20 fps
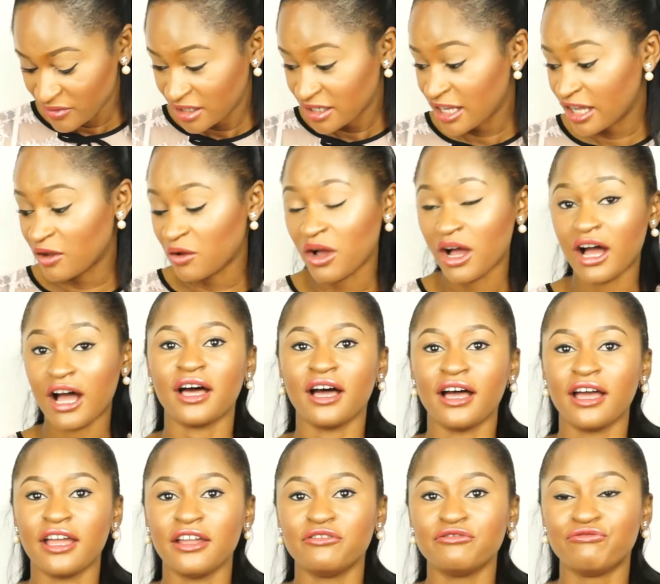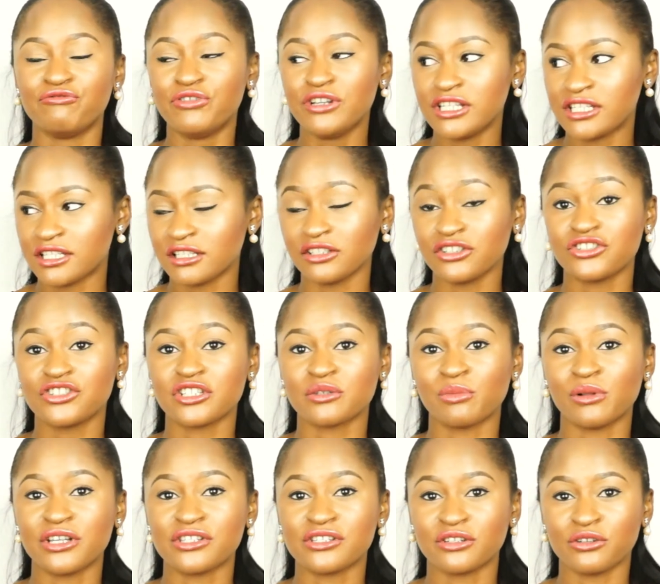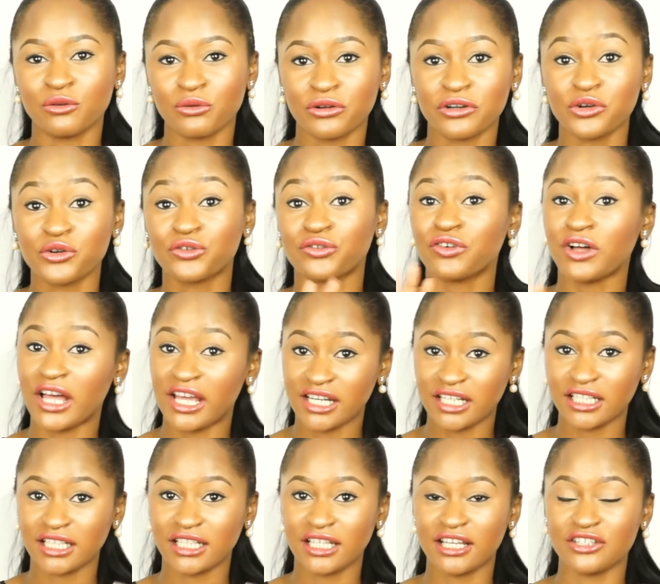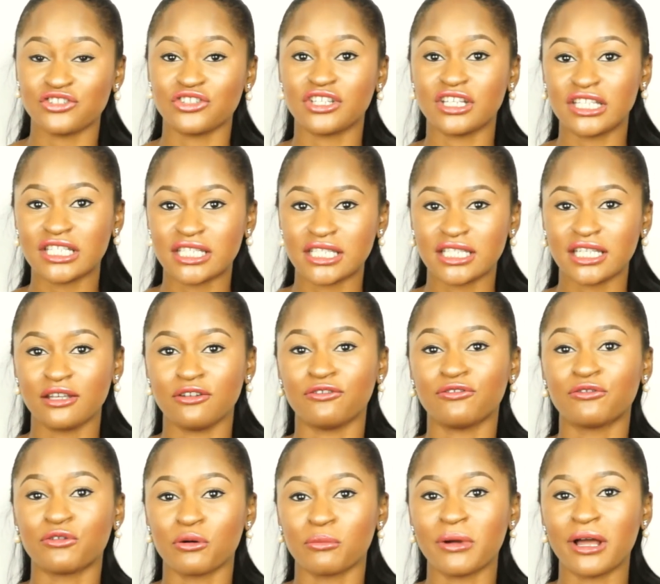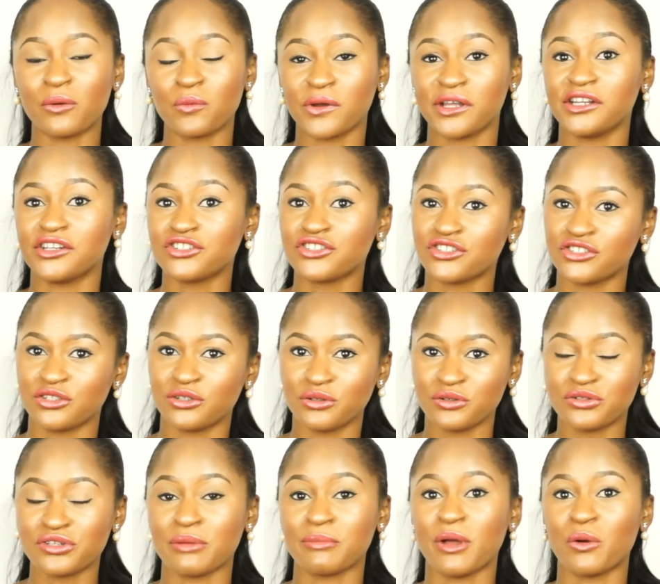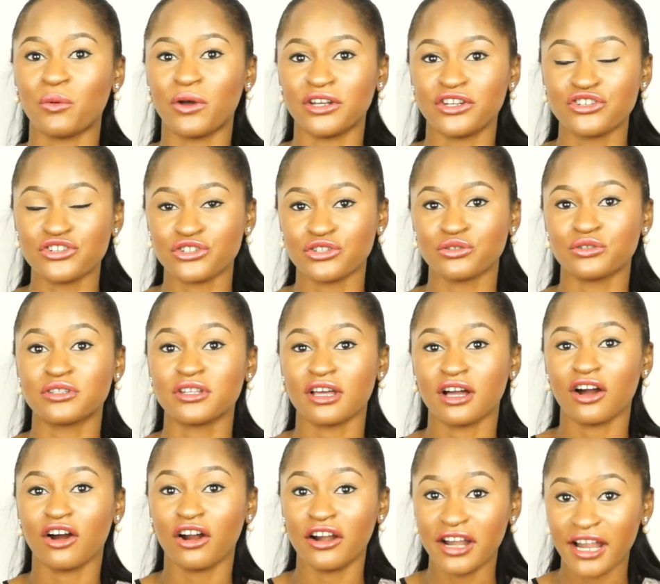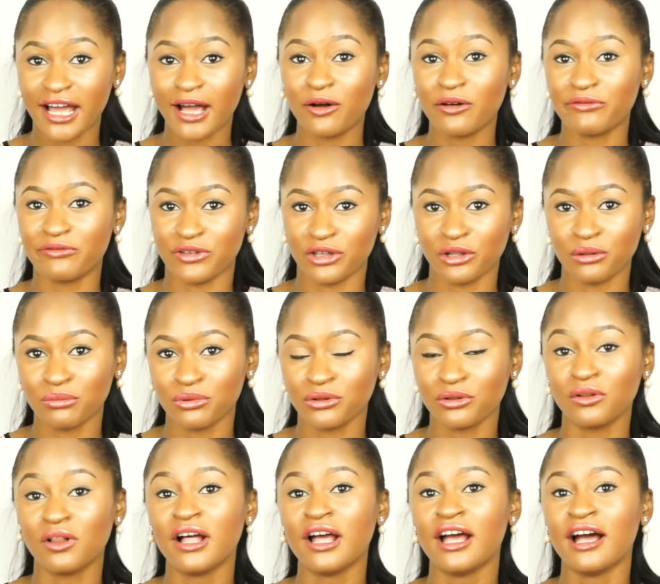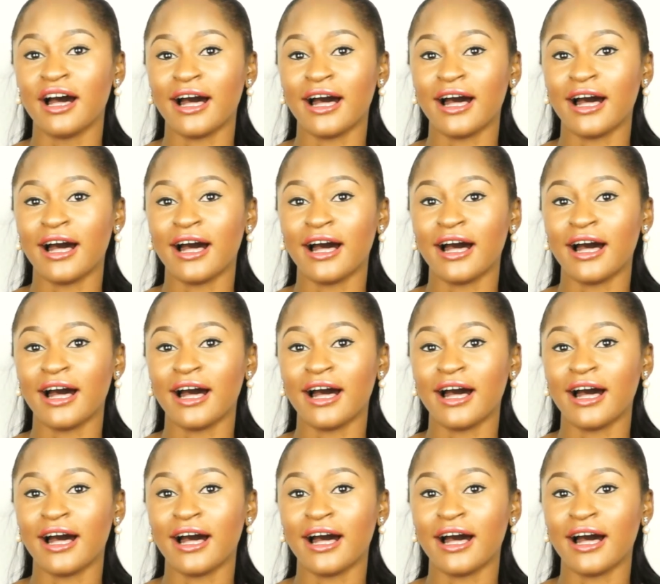Now, I recently just placed an order, finally, as you can see, for my wedding shoes, and my wedding shoes are now available.